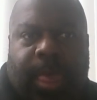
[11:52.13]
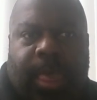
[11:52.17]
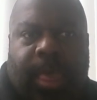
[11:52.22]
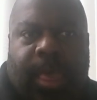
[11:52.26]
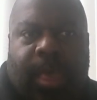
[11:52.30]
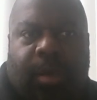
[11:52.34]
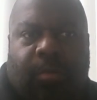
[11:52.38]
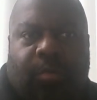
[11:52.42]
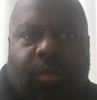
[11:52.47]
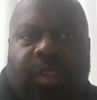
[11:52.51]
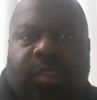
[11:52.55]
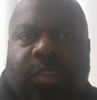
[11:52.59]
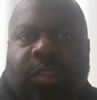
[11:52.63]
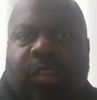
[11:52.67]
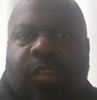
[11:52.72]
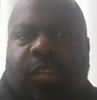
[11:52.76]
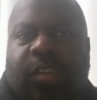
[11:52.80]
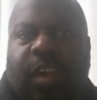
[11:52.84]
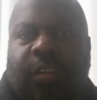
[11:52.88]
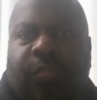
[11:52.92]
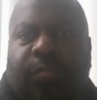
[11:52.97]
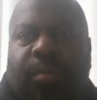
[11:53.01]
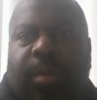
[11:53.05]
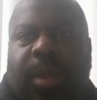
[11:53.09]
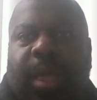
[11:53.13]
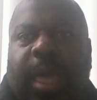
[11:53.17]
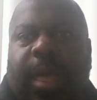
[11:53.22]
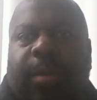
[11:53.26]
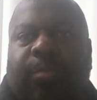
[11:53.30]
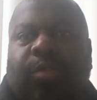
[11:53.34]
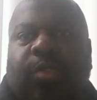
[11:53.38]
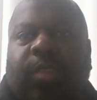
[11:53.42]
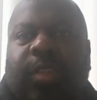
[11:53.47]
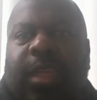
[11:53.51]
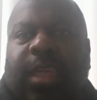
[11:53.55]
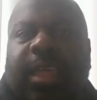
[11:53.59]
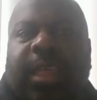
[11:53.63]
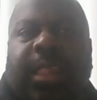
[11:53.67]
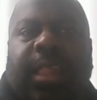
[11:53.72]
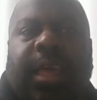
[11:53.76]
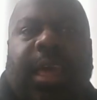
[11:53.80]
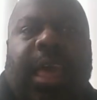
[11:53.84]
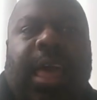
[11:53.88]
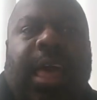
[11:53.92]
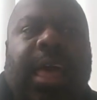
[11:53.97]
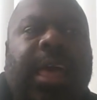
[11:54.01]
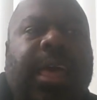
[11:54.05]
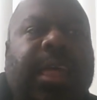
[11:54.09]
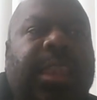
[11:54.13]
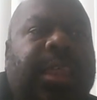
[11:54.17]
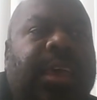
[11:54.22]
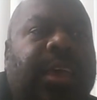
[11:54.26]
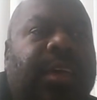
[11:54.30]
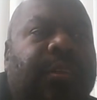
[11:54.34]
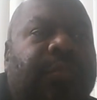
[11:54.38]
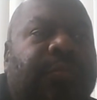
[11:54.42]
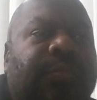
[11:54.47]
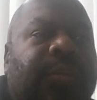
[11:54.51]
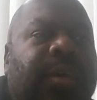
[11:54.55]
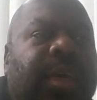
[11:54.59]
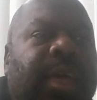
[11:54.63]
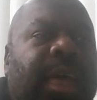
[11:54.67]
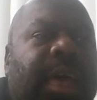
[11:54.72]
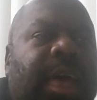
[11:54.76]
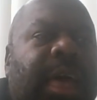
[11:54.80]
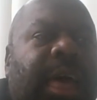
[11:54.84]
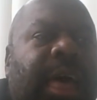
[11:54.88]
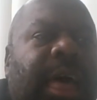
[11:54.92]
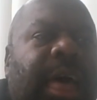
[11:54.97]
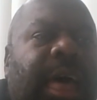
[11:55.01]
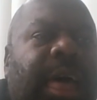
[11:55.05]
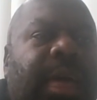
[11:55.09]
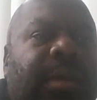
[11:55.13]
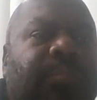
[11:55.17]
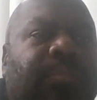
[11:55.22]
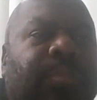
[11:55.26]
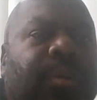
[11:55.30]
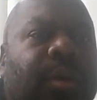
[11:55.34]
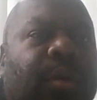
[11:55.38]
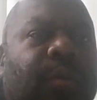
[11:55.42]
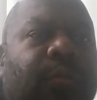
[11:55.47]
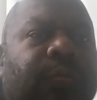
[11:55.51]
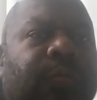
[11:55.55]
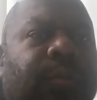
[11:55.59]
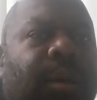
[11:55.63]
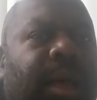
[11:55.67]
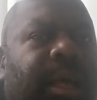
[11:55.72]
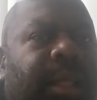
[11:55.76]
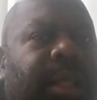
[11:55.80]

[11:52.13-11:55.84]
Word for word: Wasn't Jeffrey Epstein the kind of high profile